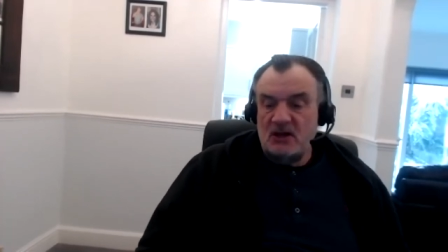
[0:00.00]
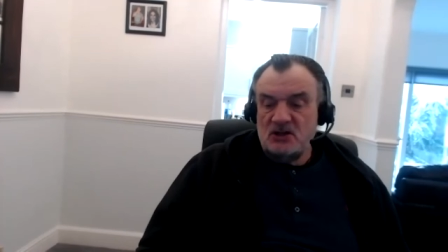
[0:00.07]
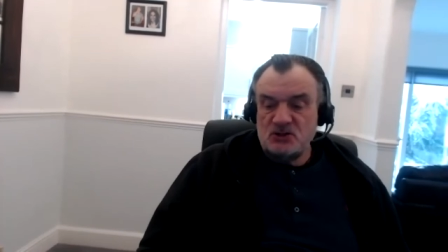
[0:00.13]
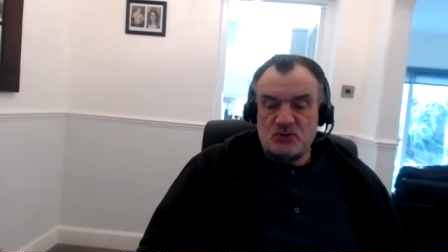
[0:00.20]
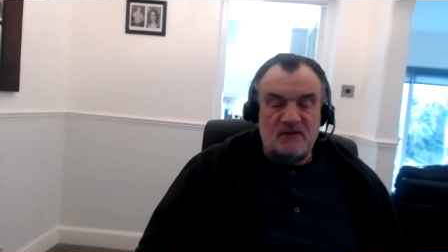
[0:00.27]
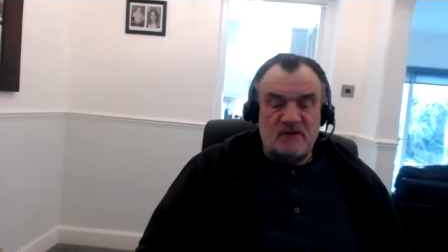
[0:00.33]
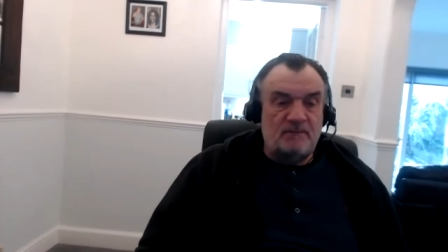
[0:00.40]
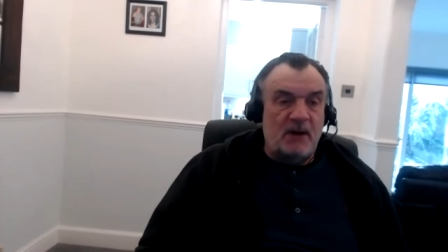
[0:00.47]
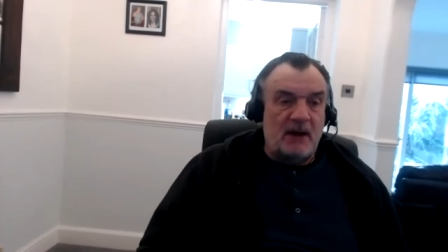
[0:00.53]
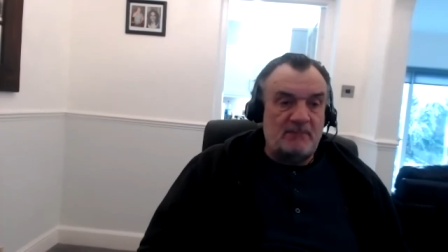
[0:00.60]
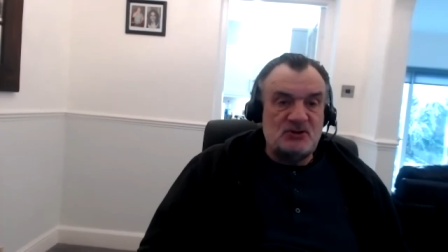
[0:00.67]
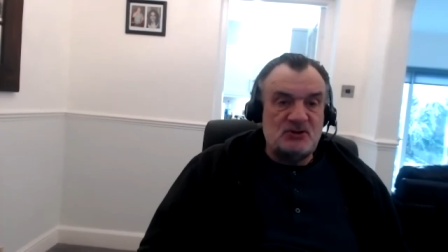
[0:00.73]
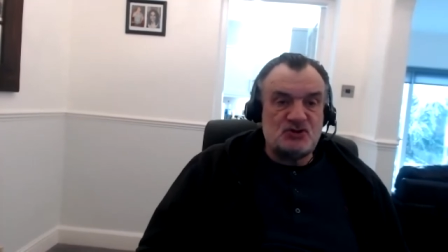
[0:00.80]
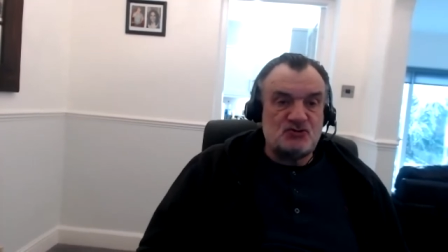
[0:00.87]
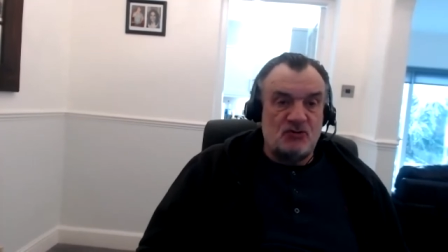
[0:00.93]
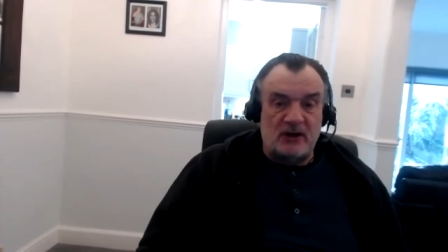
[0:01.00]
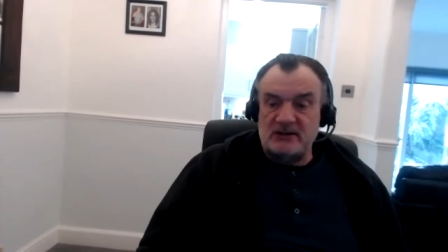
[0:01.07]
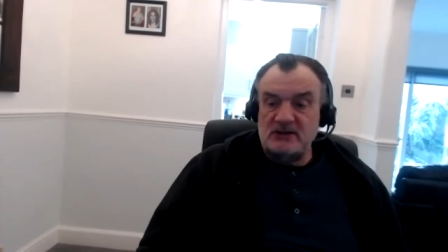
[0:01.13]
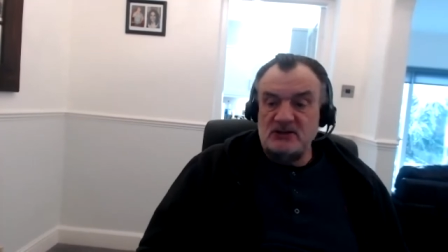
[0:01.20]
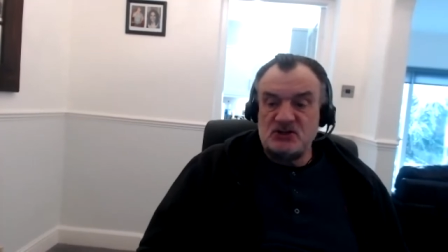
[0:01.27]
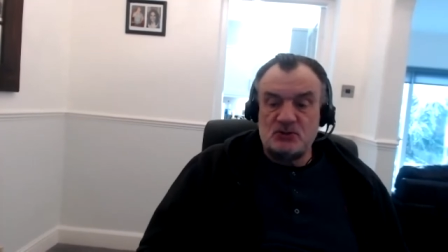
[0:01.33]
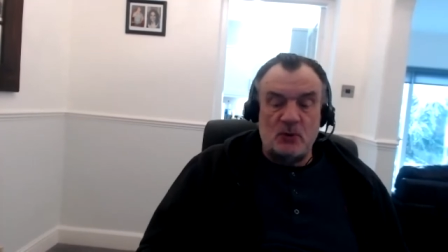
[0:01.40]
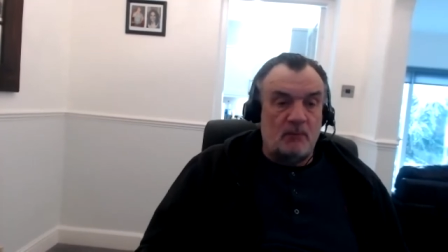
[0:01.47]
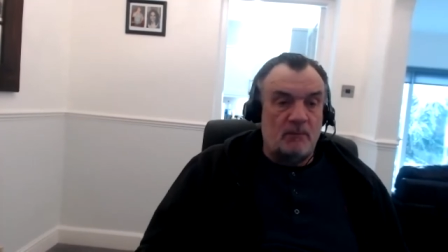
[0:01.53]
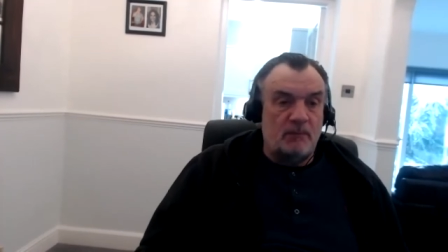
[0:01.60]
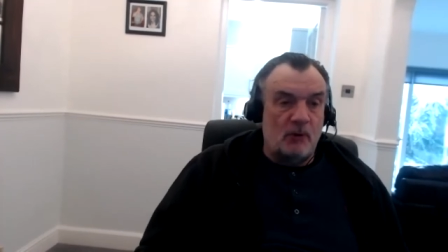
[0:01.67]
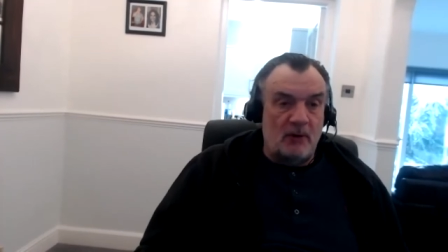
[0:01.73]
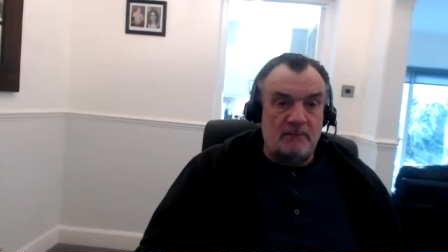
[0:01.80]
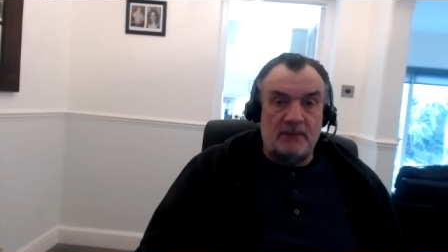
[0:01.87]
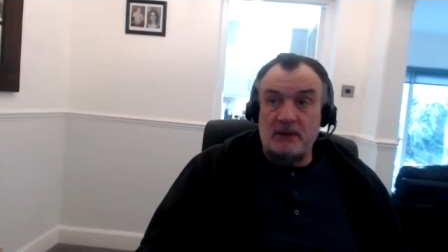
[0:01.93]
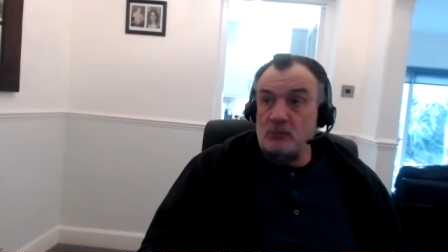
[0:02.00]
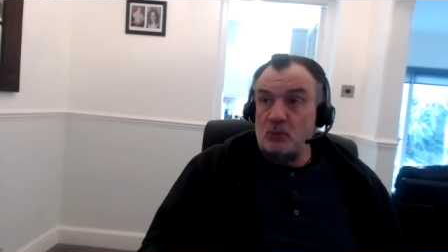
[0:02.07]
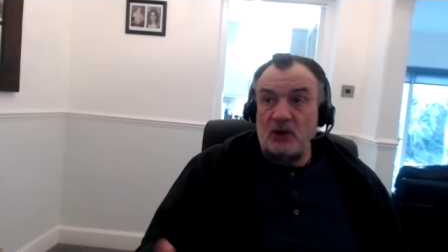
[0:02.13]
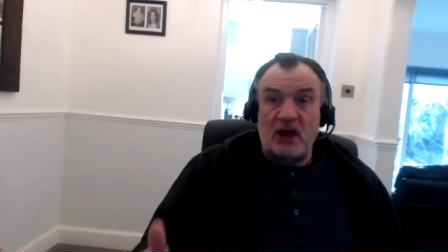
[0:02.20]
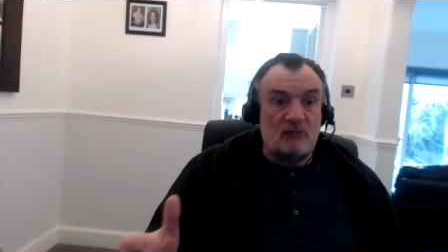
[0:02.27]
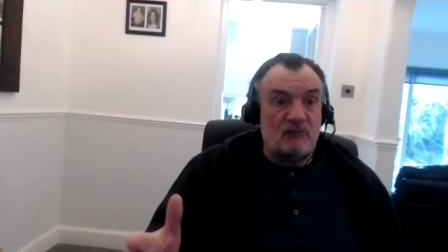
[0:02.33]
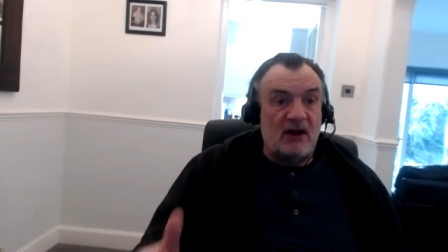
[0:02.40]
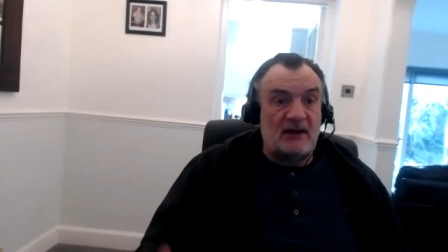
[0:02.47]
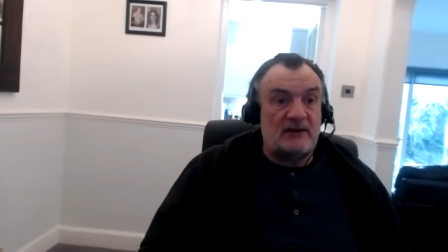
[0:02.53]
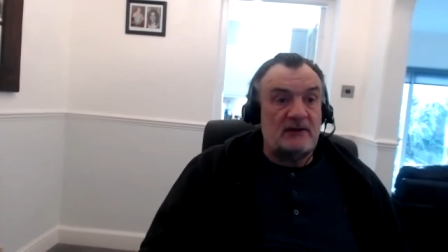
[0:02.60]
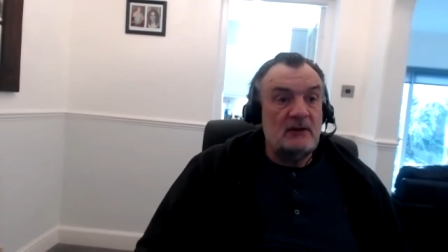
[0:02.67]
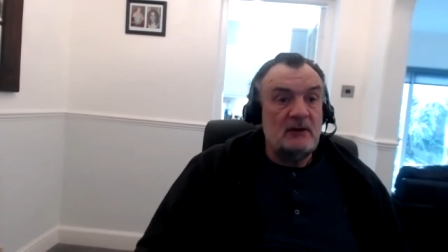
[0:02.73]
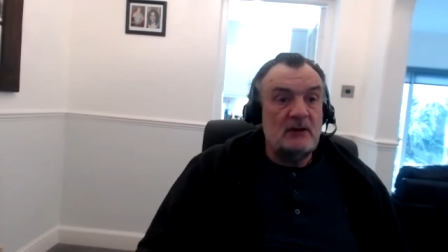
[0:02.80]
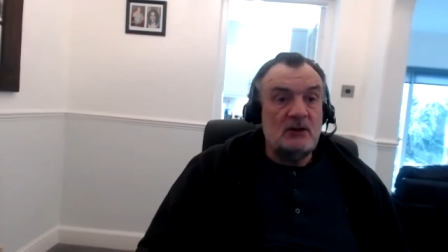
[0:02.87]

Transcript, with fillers: to have puppies trained to help blind people get around.